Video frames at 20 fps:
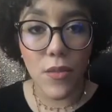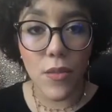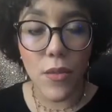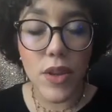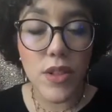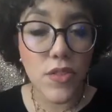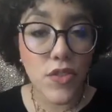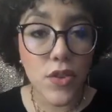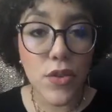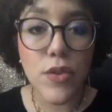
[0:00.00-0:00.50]

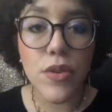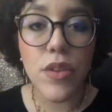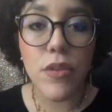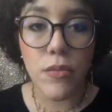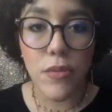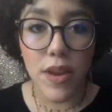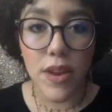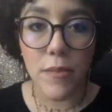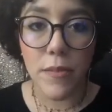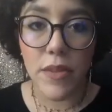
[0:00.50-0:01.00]
What do
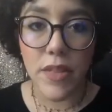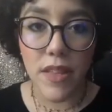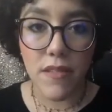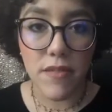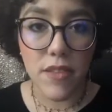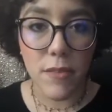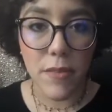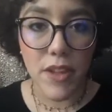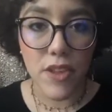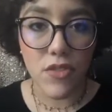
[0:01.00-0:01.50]
you want to
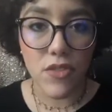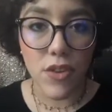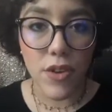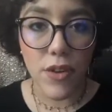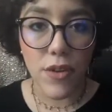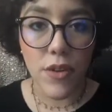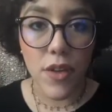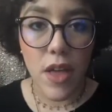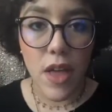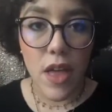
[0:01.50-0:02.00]
believe to be
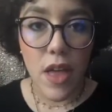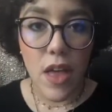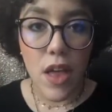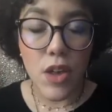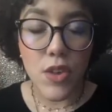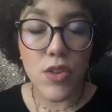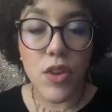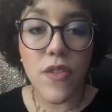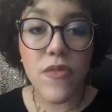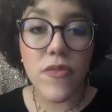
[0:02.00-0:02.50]
true?
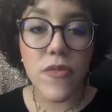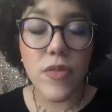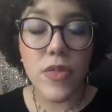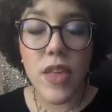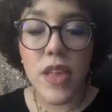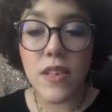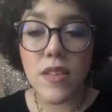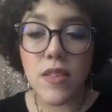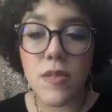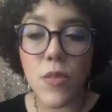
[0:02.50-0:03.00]
So if
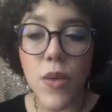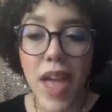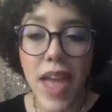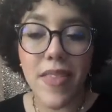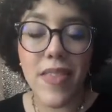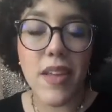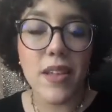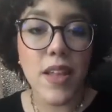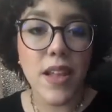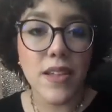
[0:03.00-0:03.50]
this
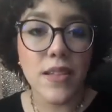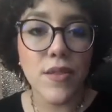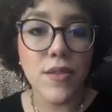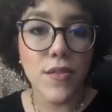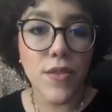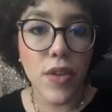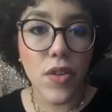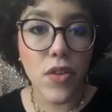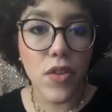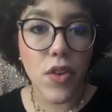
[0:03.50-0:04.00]
way that doesn't
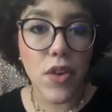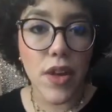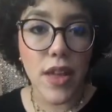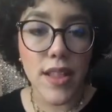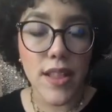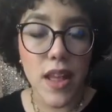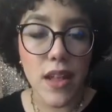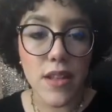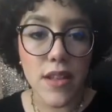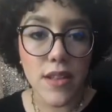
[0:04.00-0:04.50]
feel
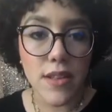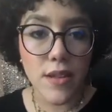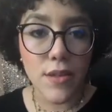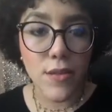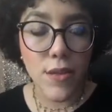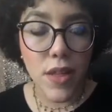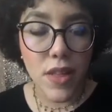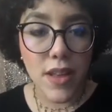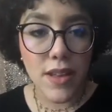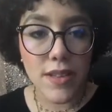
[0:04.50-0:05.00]
good, that
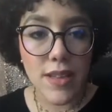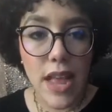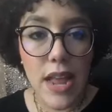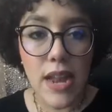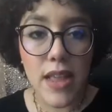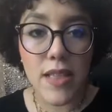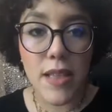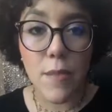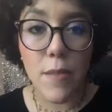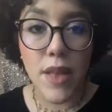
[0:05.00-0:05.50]
doesn't feel
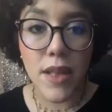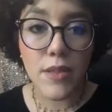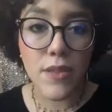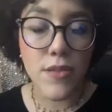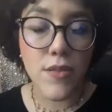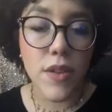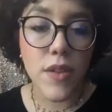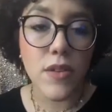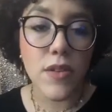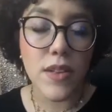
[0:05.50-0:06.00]
exciting, that makes
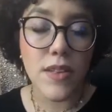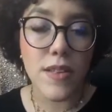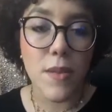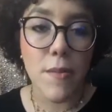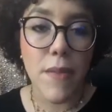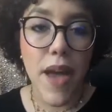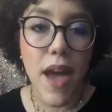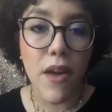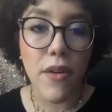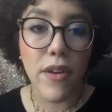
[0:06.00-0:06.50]
you feel
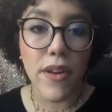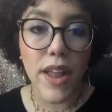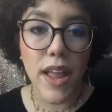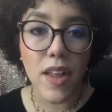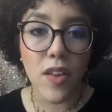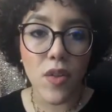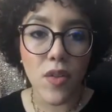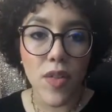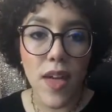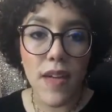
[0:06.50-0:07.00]
disempowered
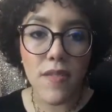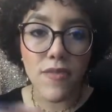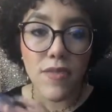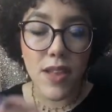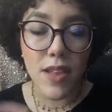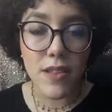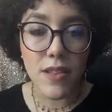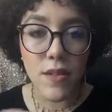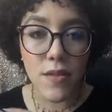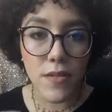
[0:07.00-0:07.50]
in your life
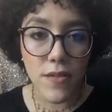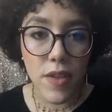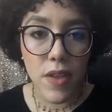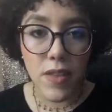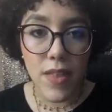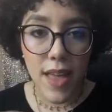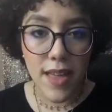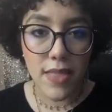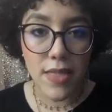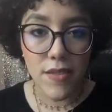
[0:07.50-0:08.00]
doesn't
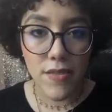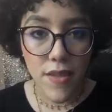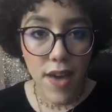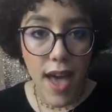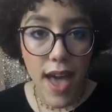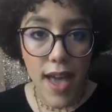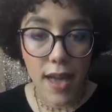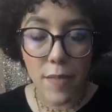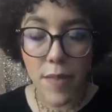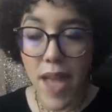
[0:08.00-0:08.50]
feel like the
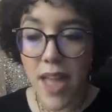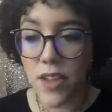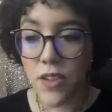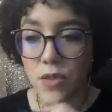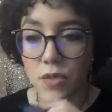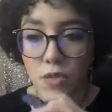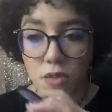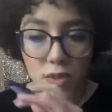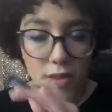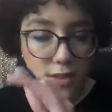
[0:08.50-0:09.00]
vibe, and
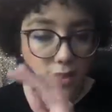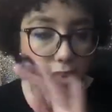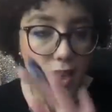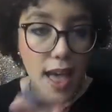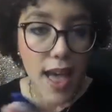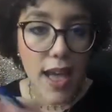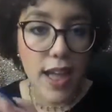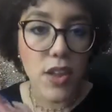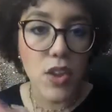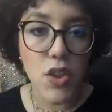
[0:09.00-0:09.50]
you
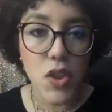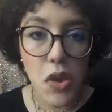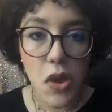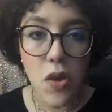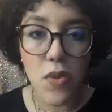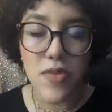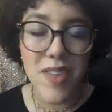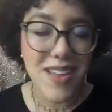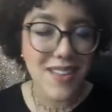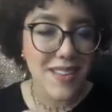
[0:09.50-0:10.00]
decide,
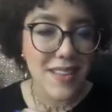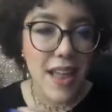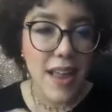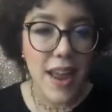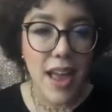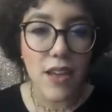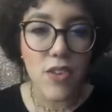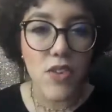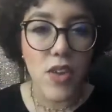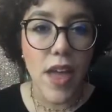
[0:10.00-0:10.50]
no, that's
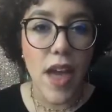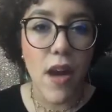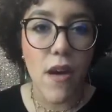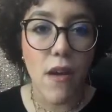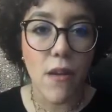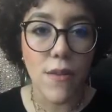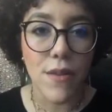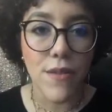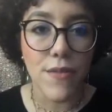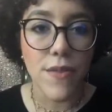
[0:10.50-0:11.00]
not actually
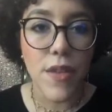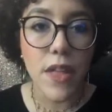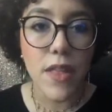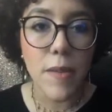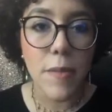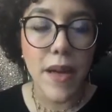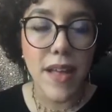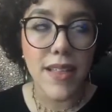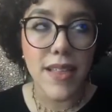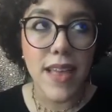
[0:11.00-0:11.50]
how I want to
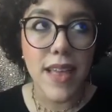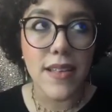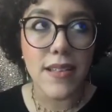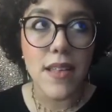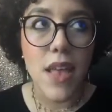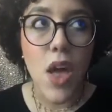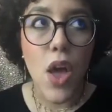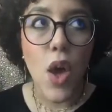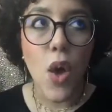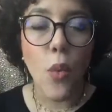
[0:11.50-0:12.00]
feel about
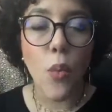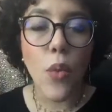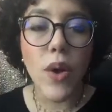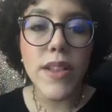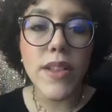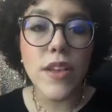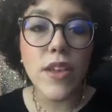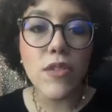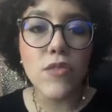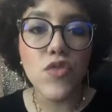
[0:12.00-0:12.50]
this,
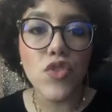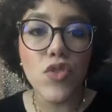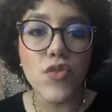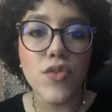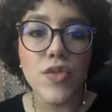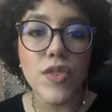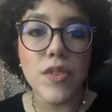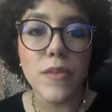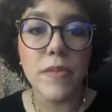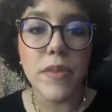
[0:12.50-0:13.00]
what do you
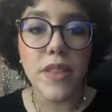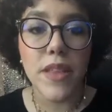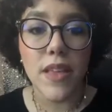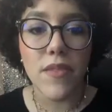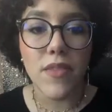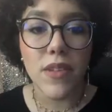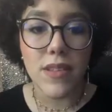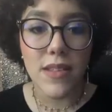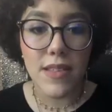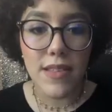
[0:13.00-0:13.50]
choose to
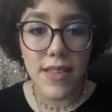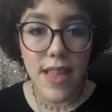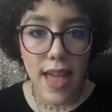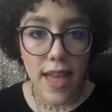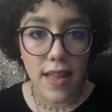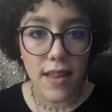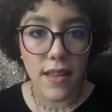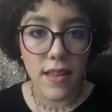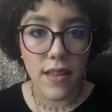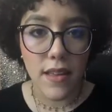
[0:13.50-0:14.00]
believe
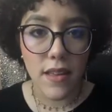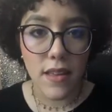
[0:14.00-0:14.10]
instead?